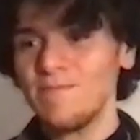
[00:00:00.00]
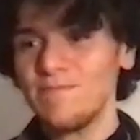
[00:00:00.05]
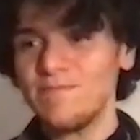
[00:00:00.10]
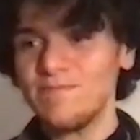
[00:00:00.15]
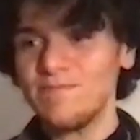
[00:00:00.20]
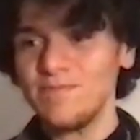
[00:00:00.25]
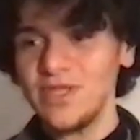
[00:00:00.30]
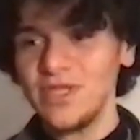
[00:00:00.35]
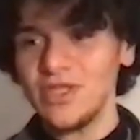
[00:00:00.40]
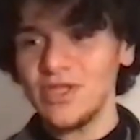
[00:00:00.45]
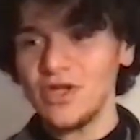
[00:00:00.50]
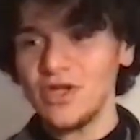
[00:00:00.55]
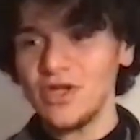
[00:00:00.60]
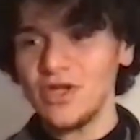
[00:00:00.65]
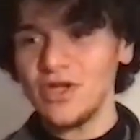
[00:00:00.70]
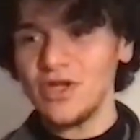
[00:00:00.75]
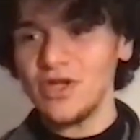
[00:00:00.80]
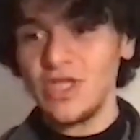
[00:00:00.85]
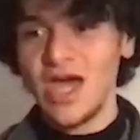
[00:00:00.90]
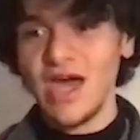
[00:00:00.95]

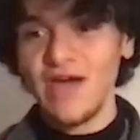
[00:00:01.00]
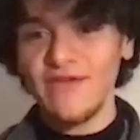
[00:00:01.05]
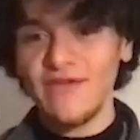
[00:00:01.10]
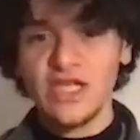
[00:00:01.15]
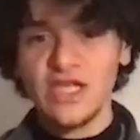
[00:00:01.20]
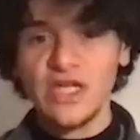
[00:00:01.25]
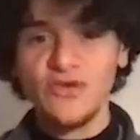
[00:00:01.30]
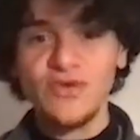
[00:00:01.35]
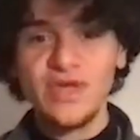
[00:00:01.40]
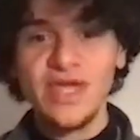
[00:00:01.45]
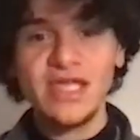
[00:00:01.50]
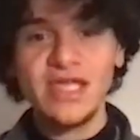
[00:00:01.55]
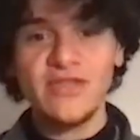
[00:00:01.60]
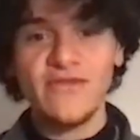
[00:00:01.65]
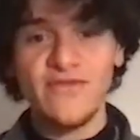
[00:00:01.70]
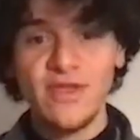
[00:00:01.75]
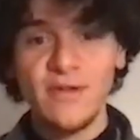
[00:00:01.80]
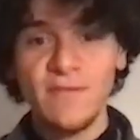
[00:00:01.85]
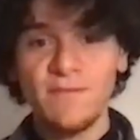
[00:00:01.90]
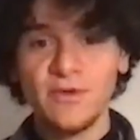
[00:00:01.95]
when you have the
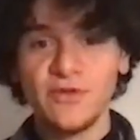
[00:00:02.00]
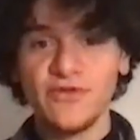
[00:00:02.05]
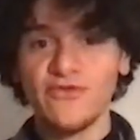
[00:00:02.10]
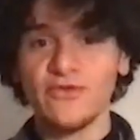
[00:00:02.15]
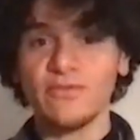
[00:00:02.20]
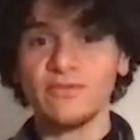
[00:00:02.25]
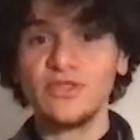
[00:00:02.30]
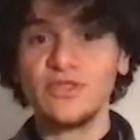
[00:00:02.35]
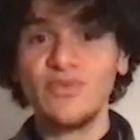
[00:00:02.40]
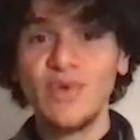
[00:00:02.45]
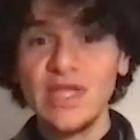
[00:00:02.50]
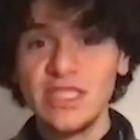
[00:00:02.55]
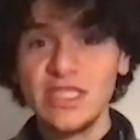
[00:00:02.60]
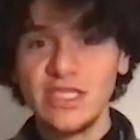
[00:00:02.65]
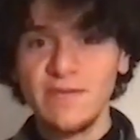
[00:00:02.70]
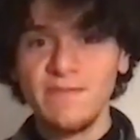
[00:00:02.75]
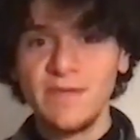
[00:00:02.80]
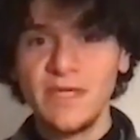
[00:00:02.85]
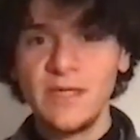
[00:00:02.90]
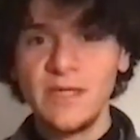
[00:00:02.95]
creative input from
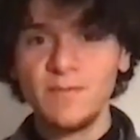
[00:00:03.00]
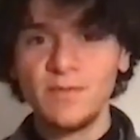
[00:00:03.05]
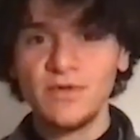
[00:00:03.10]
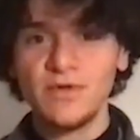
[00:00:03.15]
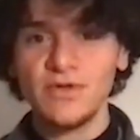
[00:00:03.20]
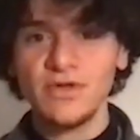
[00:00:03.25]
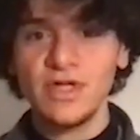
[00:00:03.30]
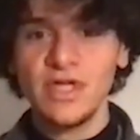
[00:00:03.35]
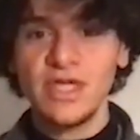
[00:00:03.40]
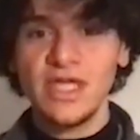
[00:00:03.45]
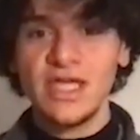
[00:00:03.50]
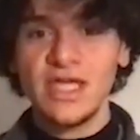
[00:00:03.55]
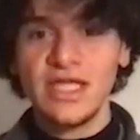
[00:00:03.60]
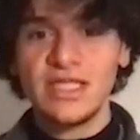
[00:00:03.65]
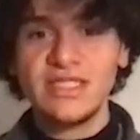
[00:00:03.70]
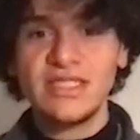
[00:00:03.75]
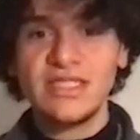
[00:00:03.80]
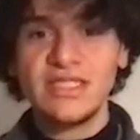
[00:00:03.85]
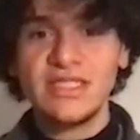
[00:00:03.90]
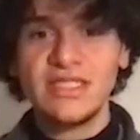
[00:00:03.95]
20 people,
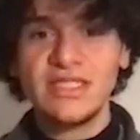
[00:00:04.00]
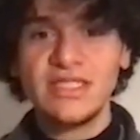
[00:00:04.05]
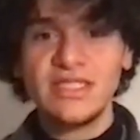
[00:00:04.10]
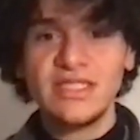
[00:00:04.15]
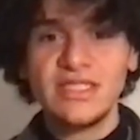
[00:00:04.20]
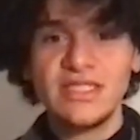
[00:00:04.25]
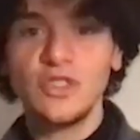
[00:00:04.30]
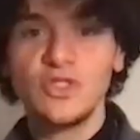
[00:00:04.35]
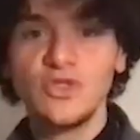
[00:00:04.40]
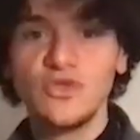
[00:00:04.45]
it takes me to